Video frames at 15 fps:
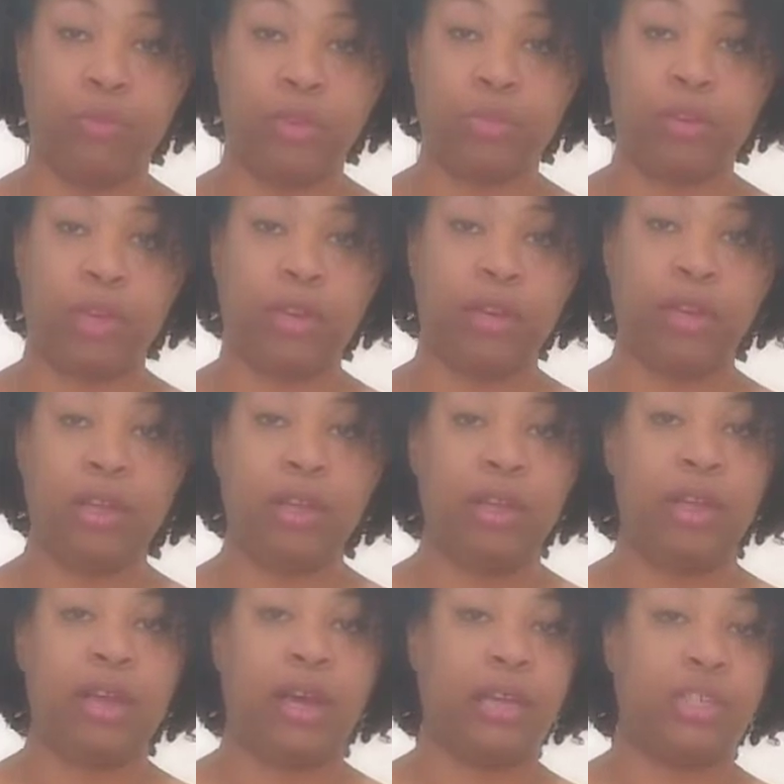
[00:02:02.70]
with it.
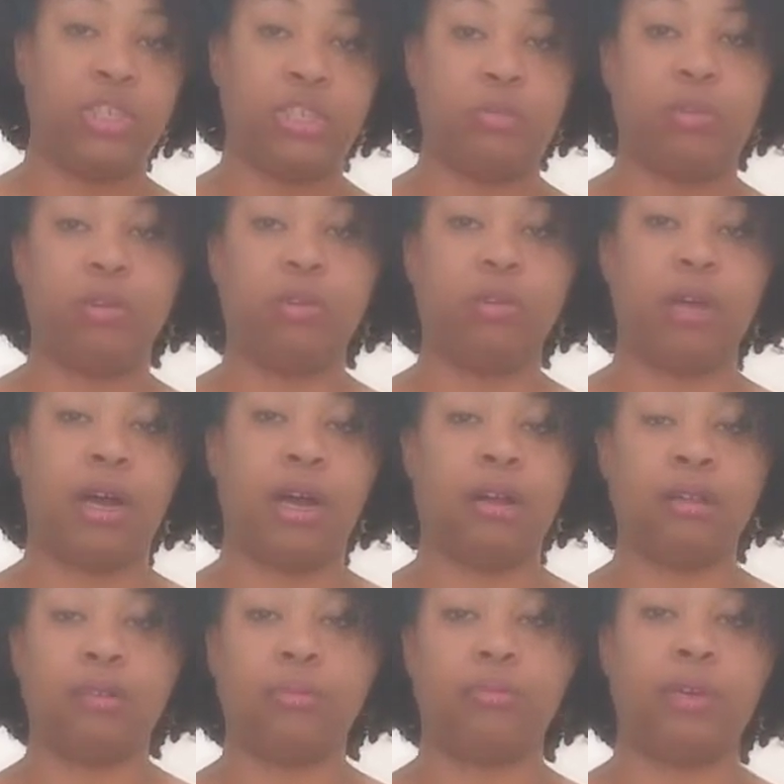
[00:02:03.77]
I just put a little hot
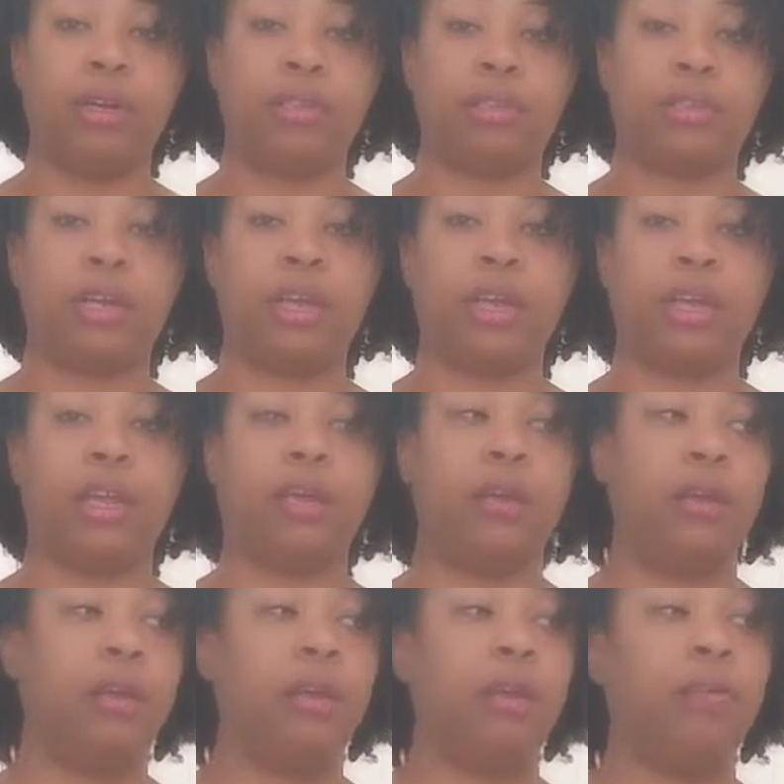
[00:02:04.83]
glue on and stuck in it.
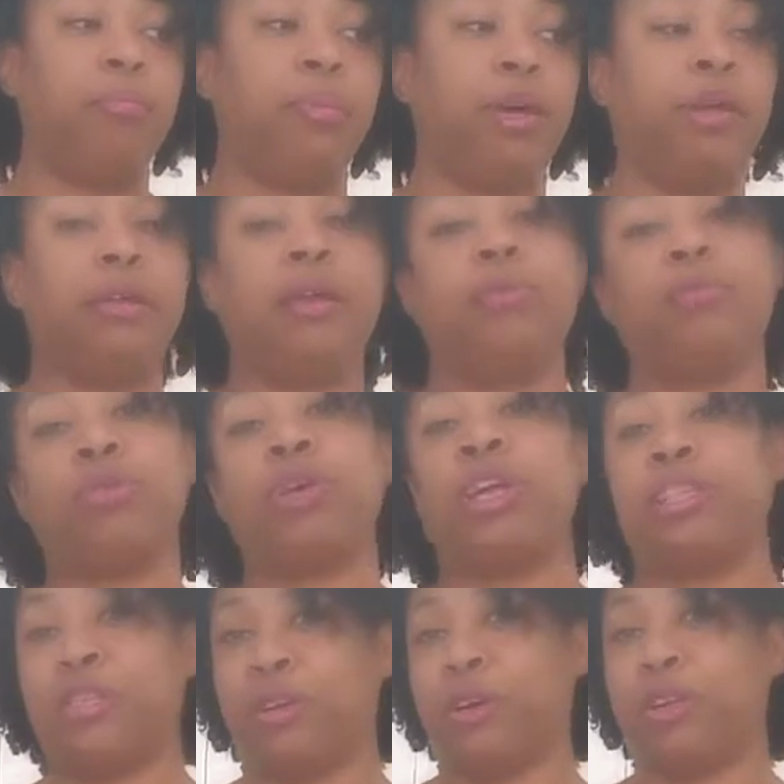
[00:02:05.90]
But we'll
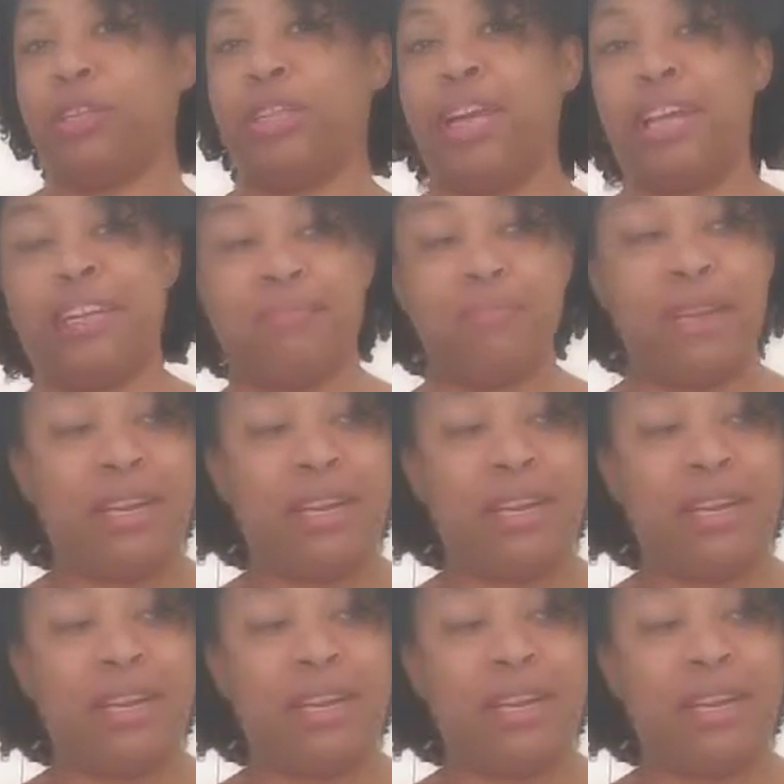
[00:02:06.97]
get to all of that in a